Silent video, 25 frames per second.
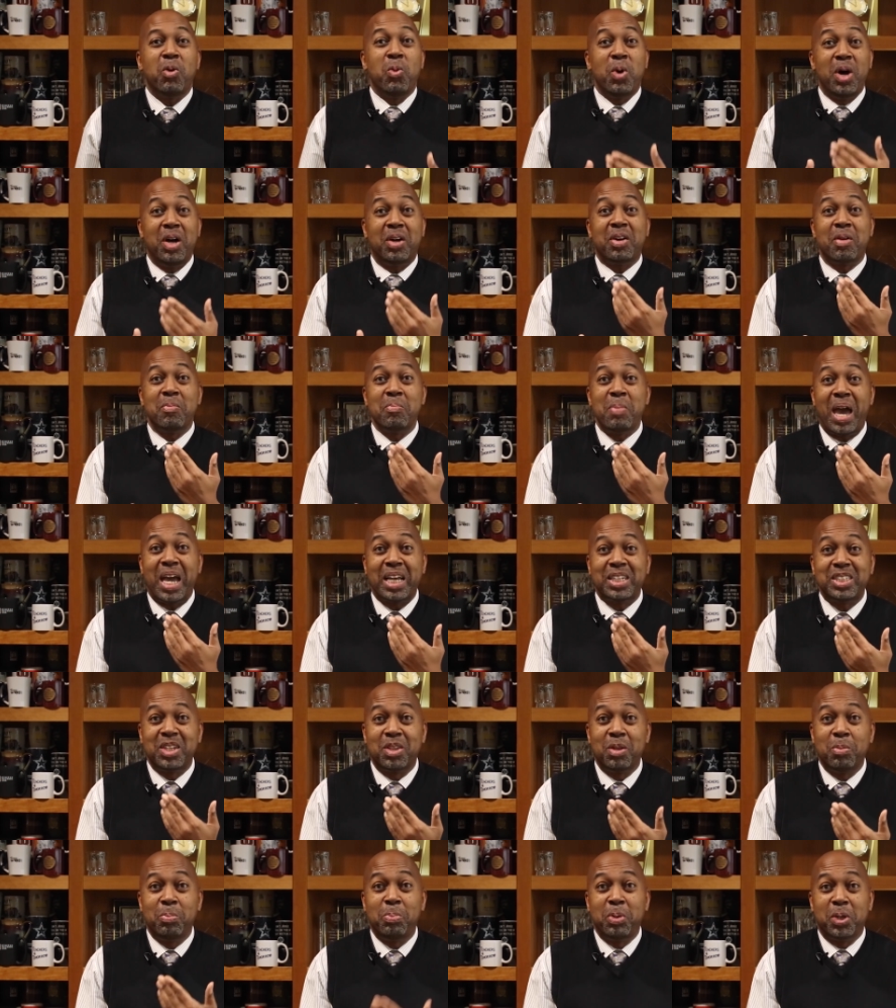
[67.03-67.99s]
Welcome back
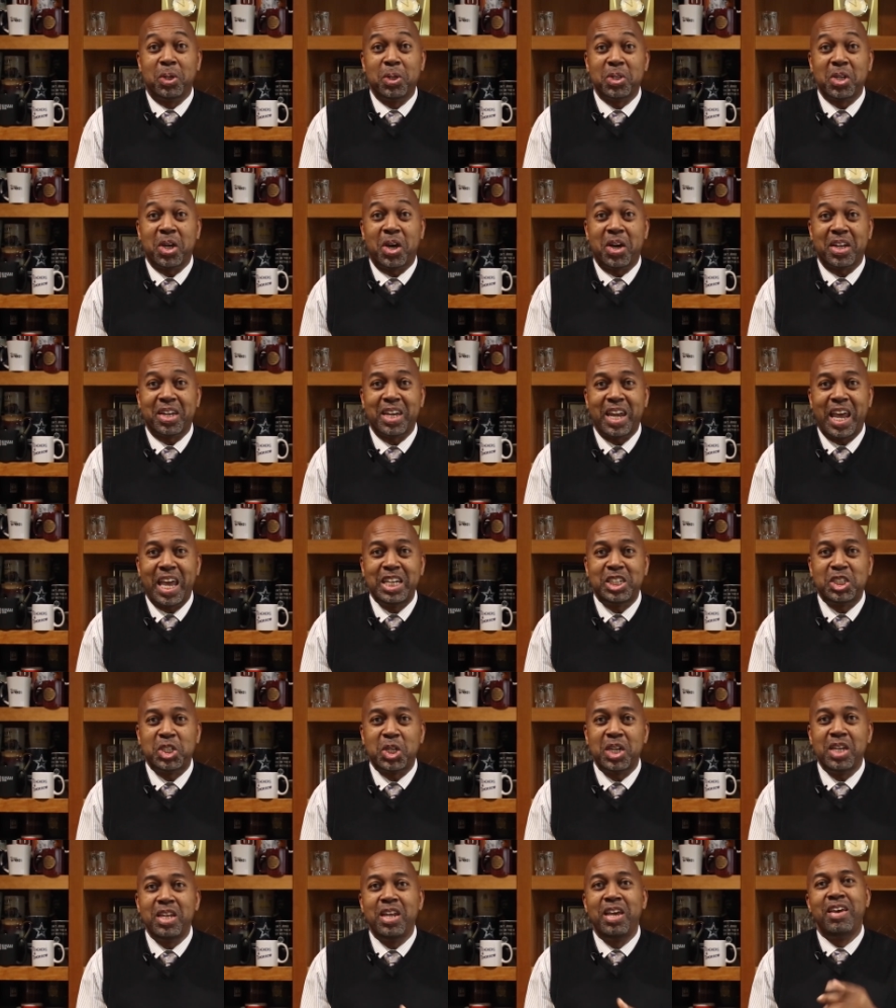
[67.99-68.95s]
to the Bulldog
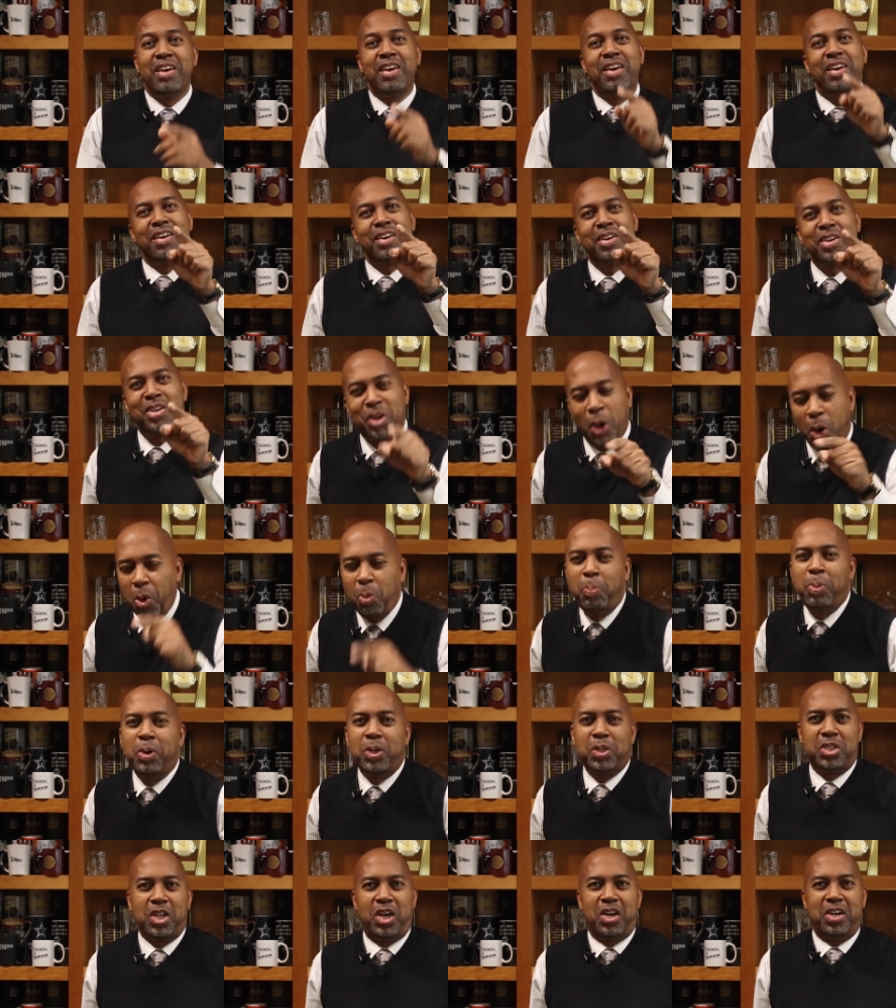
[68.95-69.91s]
Nation. Go
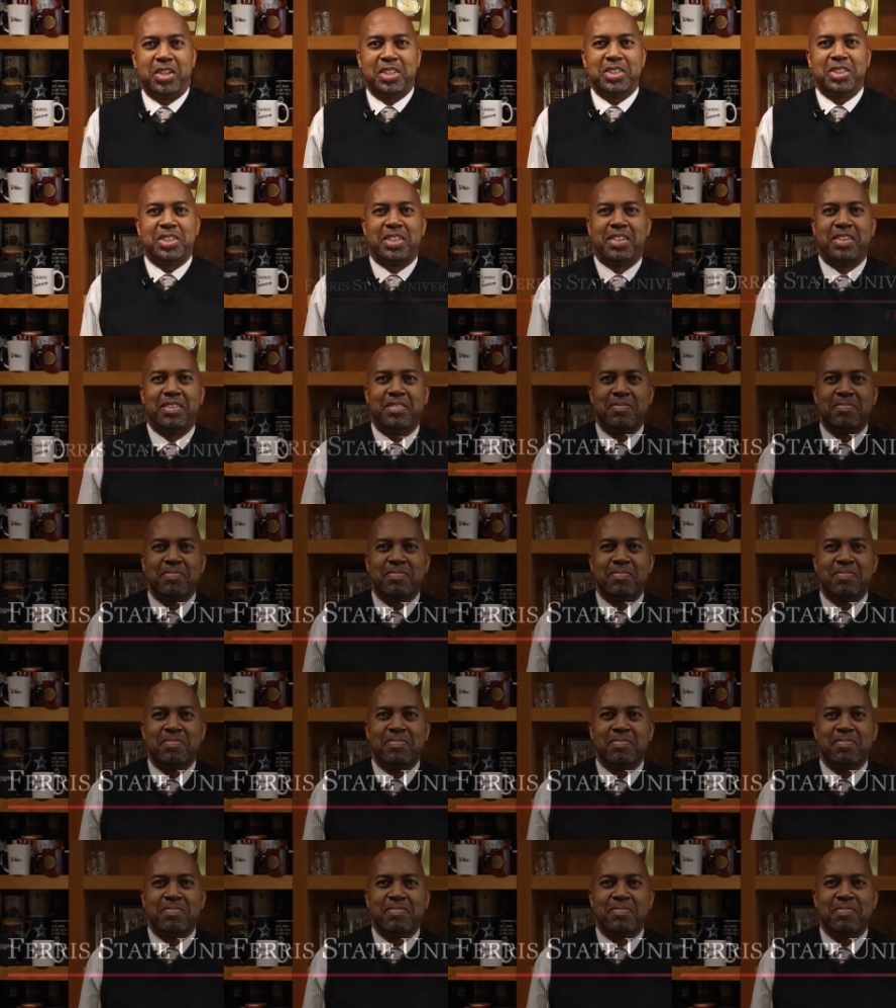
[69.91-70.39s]
Bulldogs.